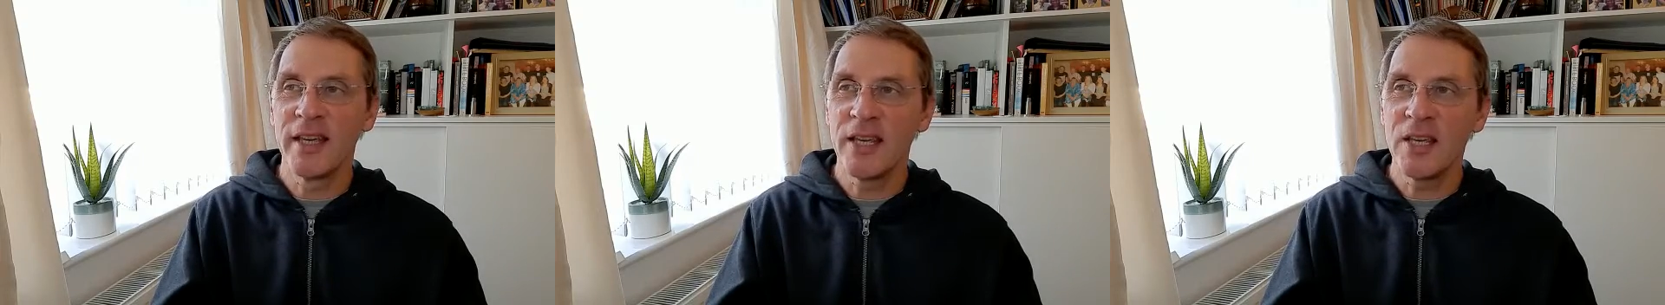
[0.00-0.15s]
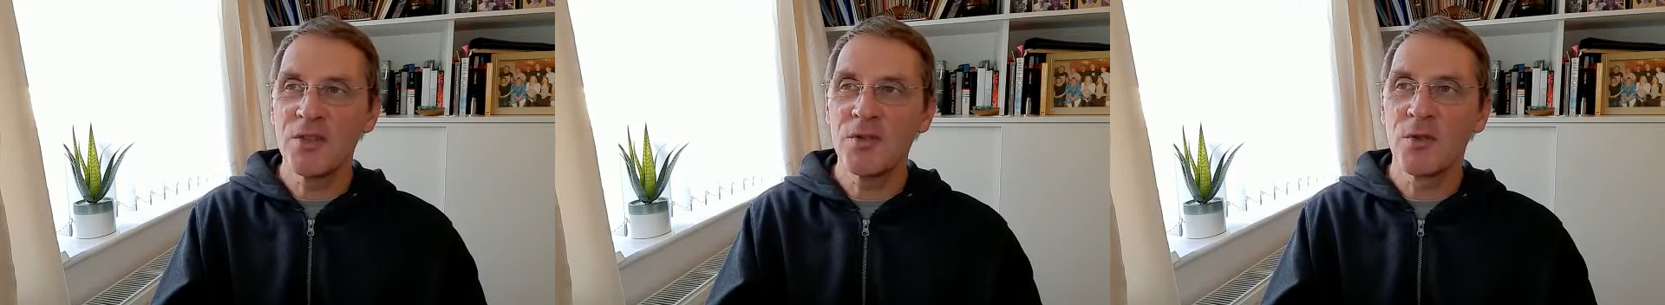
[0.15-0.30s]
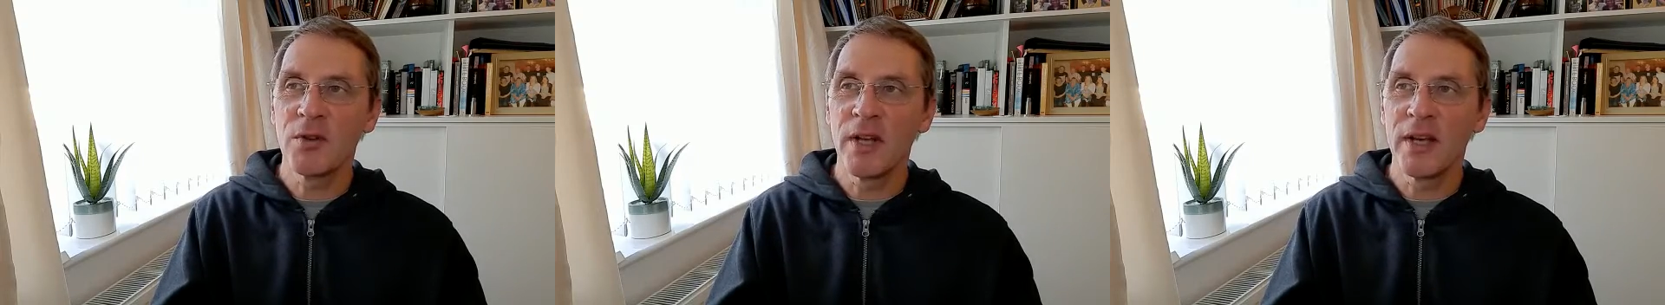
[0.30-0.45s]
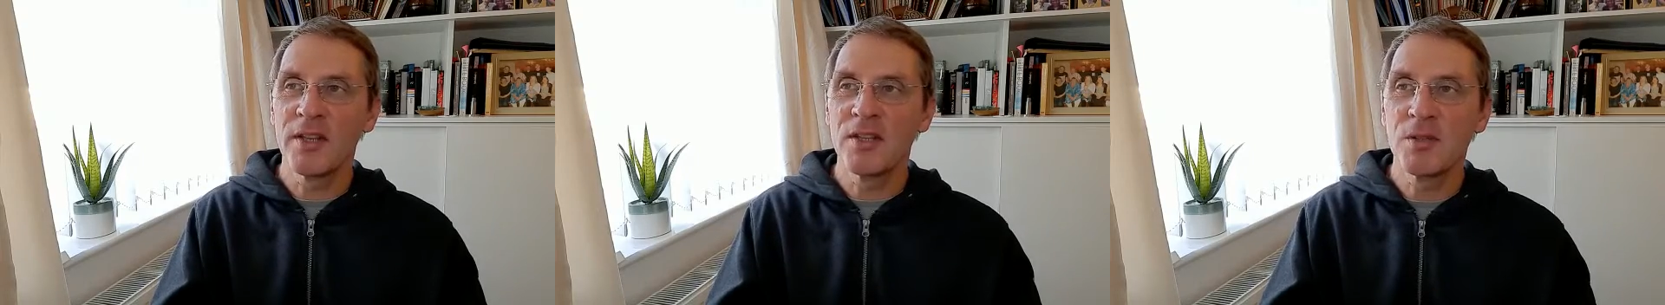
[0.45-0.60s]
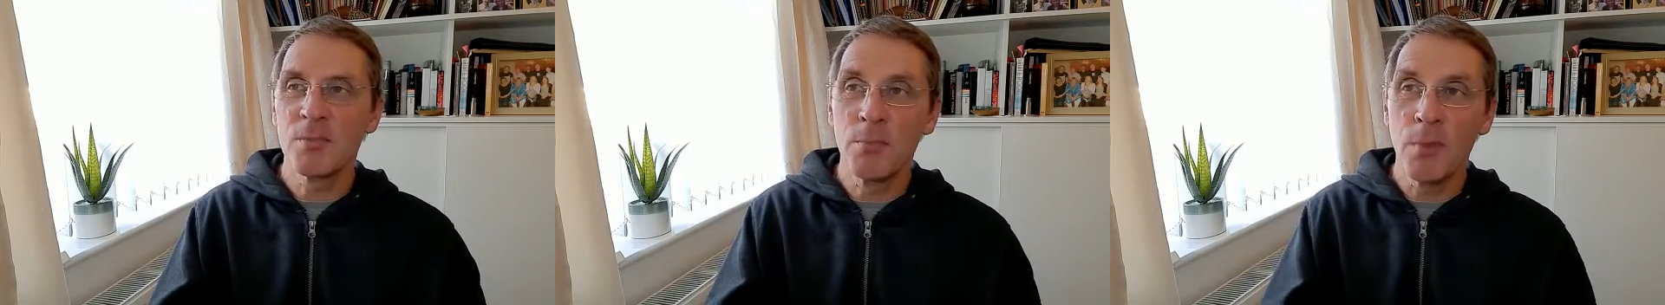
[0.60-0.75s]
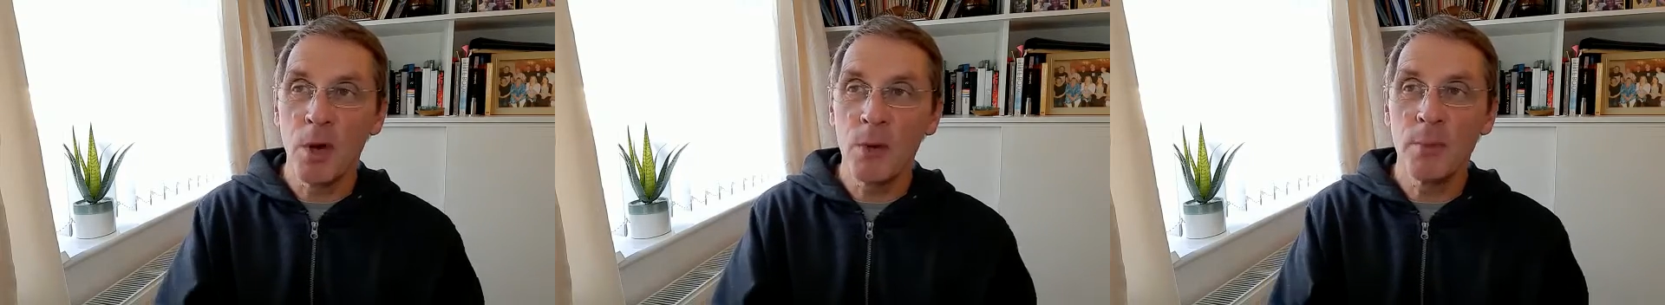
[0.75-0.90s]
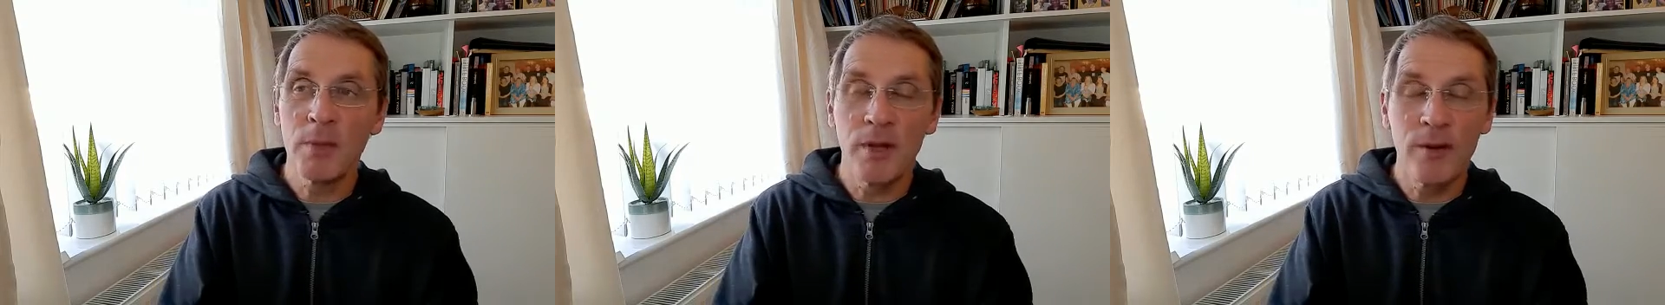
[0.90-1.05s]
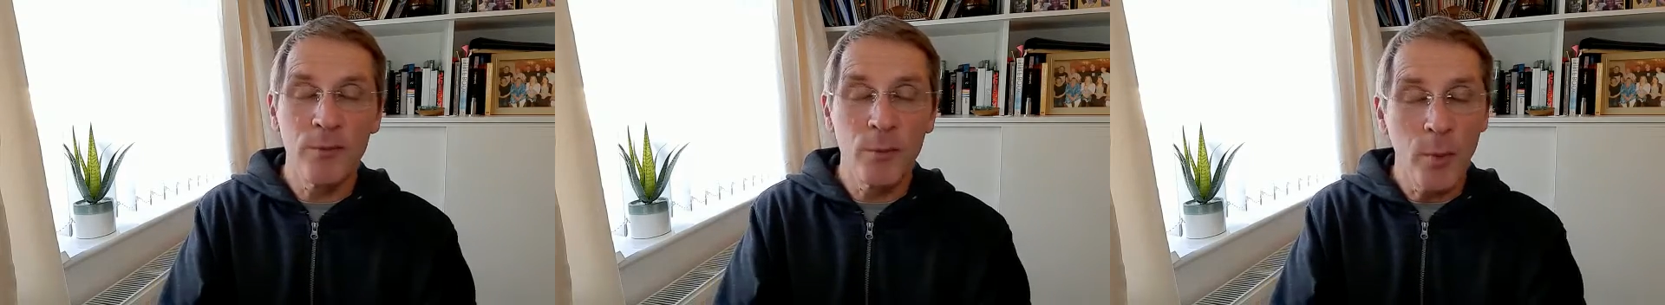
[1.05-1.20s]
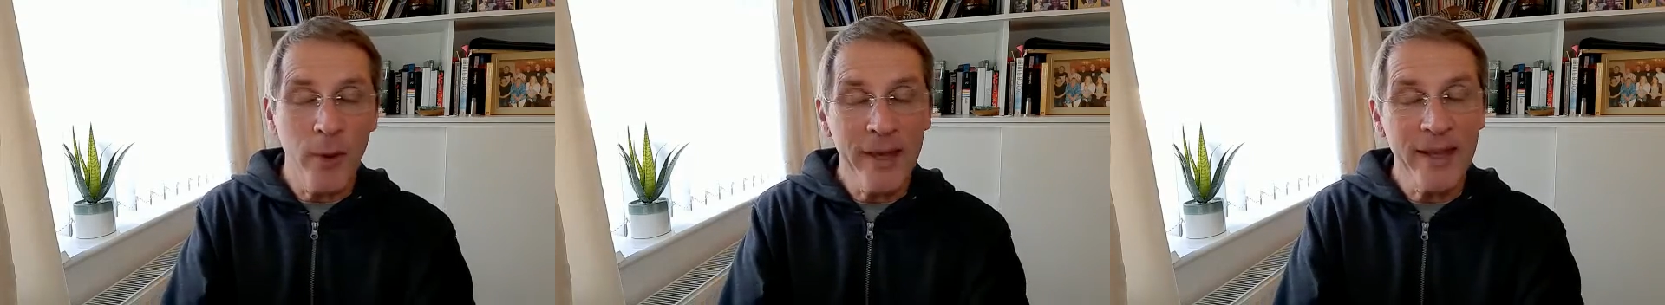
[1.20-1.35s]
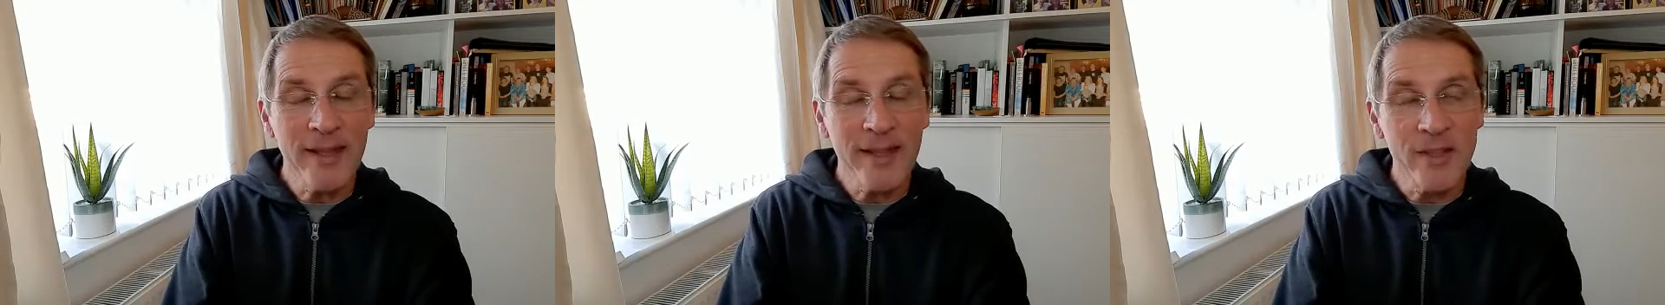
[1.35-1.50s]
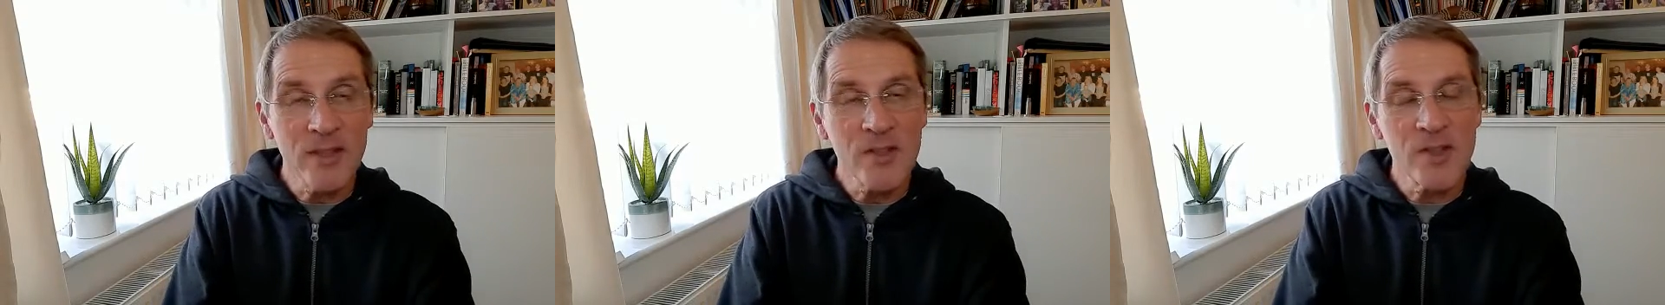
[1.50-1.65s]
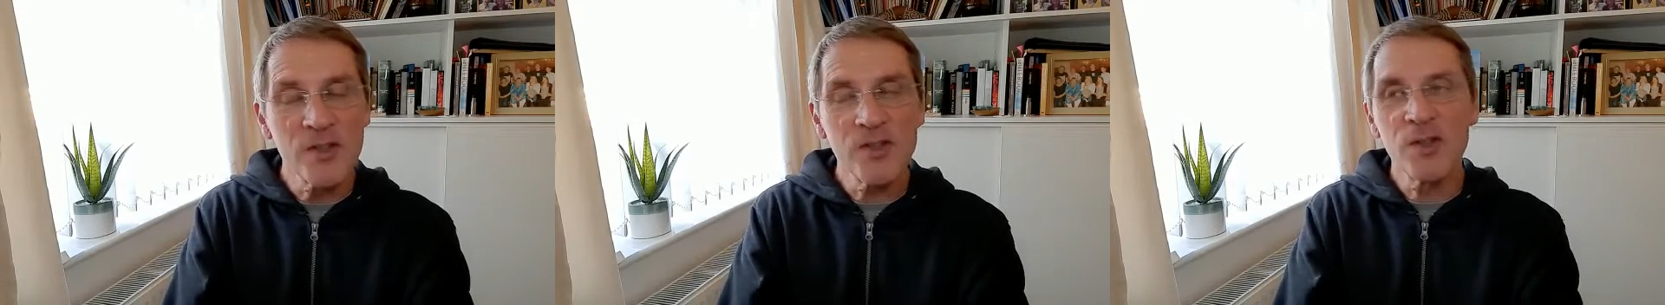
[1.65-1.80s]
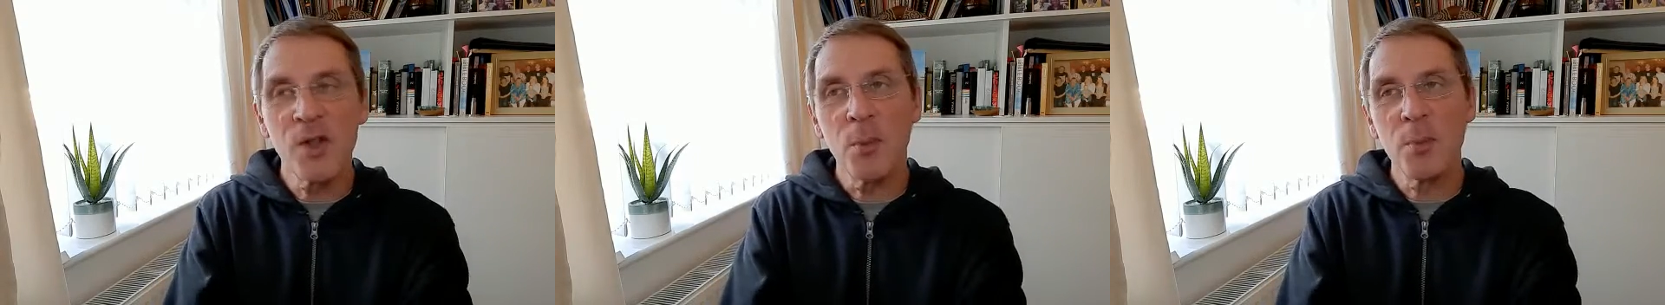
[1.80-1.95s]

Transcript: Israelites' moment of weakness as an